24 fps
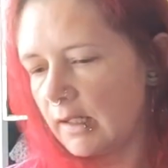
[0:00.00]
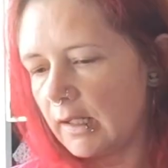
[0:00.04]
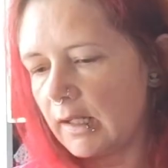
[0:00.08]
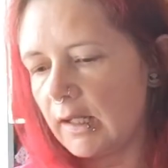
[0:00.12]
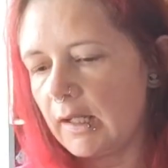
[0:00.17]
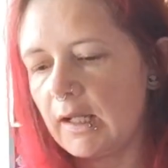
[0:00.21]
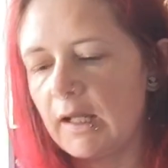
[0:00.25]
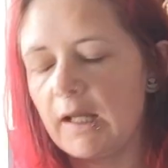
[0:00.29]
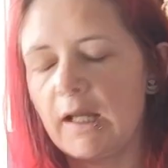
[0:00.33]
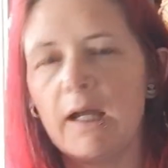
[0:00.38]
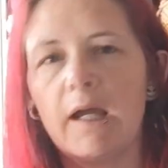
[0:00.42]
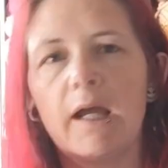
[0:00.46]

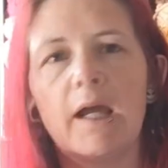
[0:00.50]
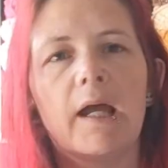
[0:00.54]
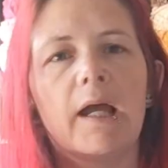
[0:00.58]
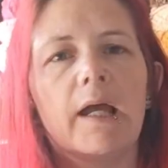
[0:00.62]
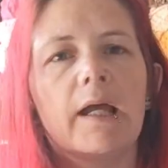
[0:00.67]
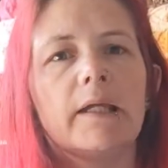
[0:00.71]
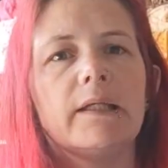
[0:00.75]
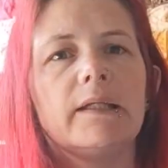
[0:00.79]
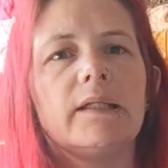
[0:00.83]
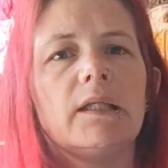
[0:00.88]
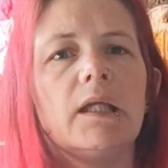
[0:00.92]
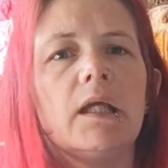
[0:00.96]

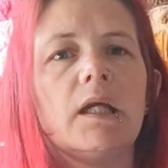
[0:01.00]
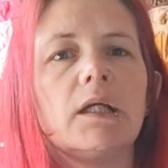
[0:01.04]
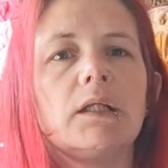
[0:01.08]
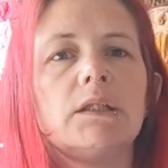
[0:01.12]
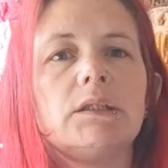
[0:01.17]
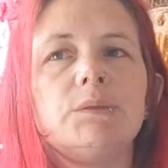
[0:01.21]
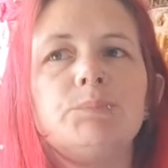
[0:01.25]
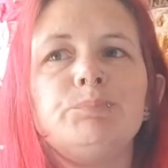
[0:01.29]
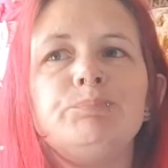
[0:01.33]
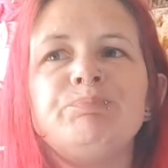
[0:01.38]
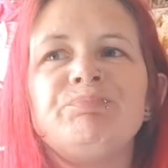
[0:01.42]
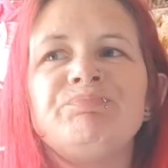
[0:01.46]
I
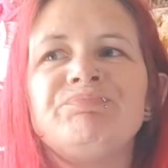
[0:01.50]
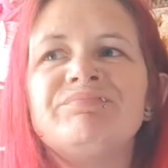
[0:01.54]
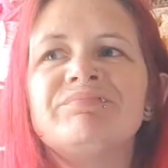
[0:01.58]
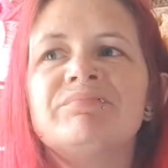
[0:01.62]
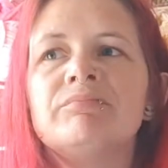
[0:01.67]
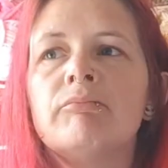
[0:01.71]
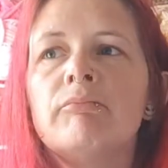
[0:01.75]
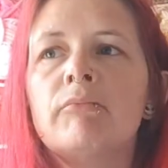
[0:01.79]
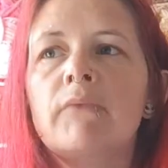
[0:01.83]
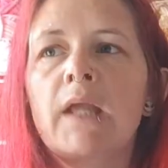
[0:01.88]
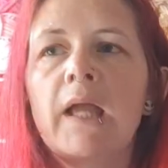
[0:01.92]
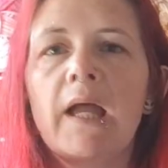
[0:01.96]

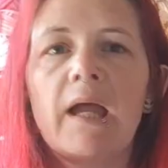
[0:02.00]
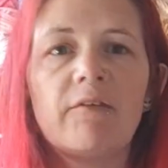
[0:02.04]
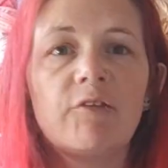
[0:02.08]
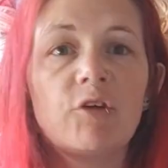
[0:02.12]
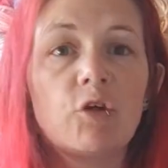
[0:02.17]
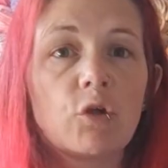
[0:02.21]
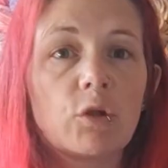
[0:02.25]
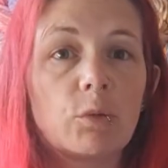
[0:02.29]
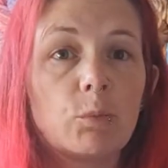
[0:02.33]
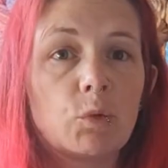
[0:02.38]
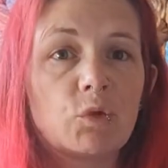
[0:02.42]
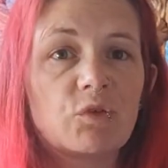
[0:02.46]

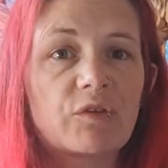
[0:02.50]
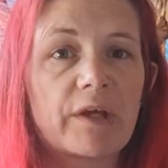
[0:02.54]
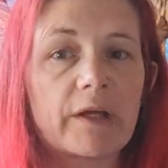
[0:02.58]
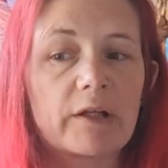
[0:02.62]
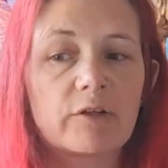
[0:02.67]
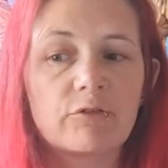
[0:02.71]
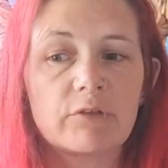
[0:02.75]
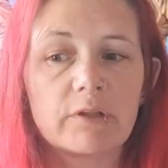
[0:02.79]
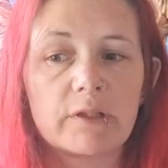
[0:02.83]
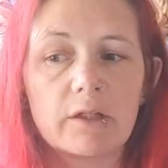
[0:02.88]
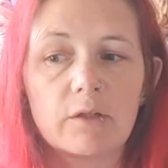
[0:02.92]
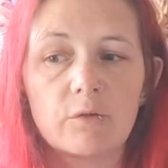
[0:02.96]
haven't got them all to
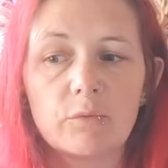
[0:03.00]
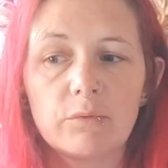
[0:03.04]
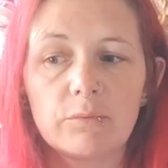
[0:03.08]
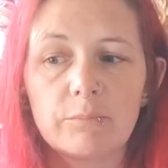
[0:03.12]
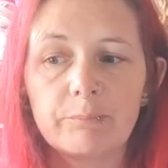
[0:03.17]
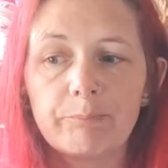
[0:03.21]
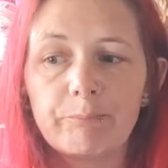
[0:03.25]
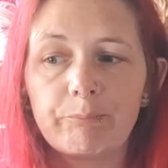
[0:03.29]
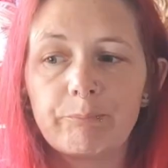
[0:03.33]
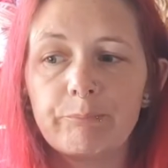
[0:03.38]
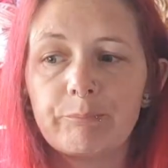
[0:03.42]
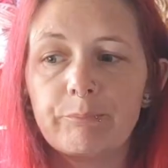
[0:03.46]
hand right now,
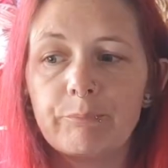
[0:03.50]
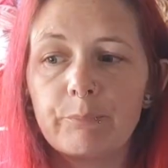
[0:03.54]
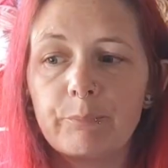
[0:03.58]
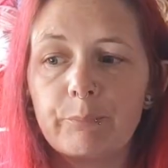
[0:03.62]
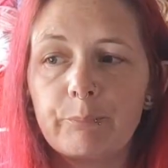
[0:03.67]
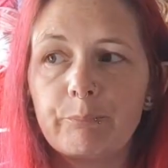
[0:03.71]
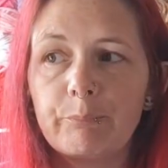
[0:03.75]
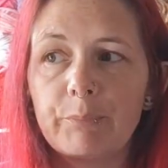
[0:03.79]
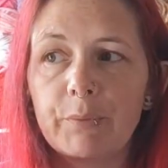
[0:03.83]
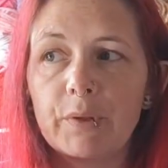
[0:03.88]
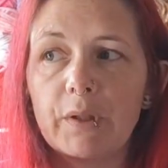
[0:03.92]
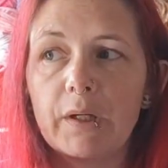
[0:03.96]

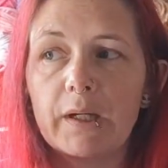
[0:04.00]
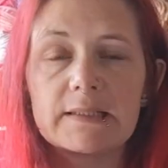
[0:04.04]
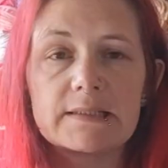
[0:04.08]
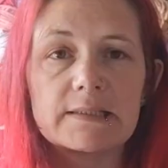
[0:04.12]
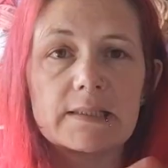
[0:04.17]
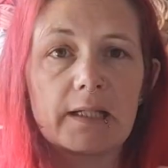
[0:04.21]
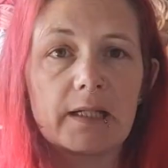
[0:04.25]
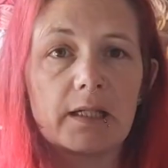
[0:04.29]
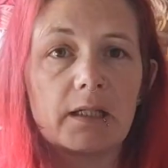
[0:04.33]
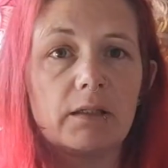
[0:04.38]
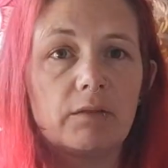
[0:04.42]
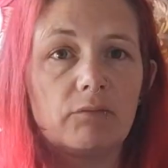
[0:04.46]
but
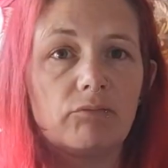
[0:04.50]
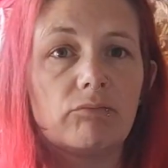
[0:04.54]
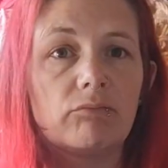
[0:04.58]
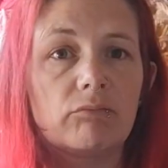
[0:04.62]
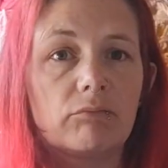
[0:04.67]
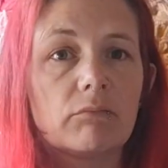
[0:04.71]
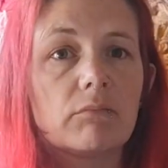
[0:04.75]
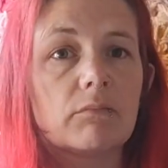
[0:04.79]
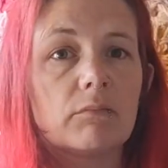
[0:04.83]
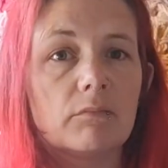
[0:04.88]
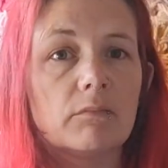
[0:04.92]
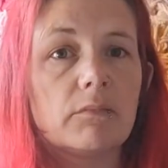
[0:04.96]
as I
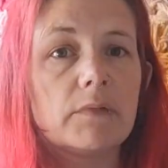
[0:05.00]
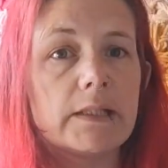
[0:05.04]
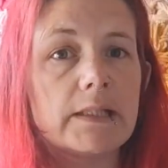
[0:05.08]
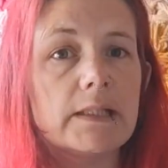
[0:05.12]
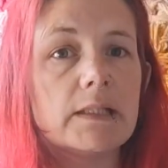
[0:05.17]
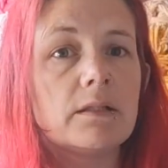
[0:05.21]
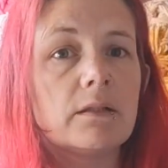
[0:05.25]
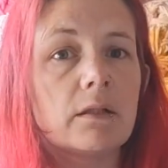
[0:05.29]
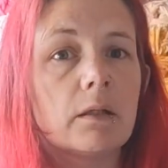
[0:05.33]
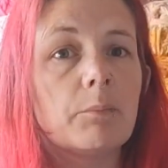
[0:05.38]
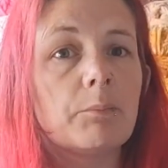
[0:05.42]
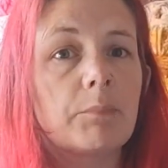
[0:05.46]

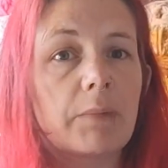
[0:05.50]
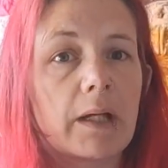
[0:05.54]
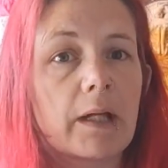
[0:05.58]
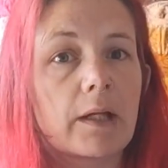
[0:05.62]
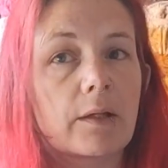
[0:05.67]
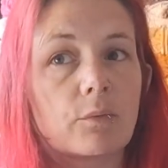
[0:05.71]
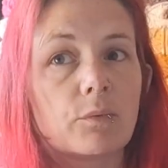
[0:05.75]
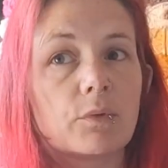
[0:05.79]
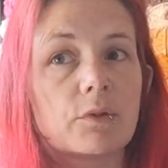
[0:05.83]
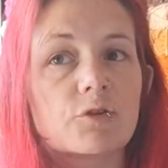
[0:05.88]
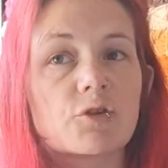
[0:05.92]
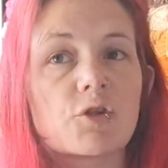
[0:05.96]
need them,
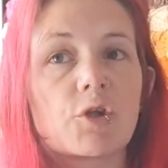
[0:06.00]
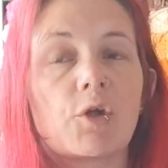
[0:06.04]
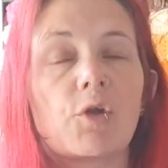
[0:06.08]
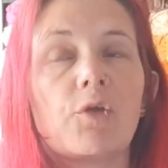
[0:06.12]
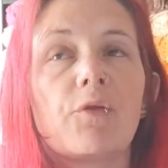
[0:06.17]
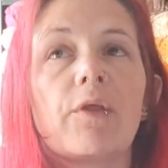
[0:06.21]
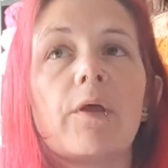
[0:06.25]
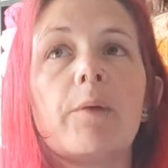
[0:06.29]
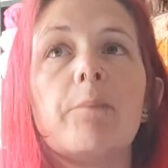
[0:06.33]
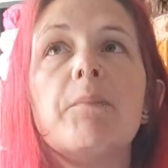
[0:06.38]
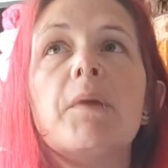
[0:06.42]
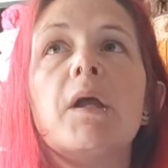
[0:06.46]
I will show
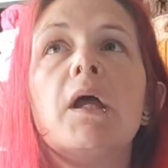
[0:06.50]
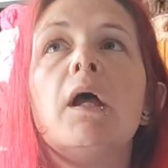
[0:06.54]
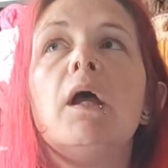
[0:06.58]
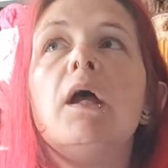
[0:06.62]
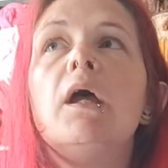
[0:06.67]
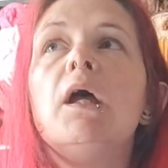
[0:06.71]
you them.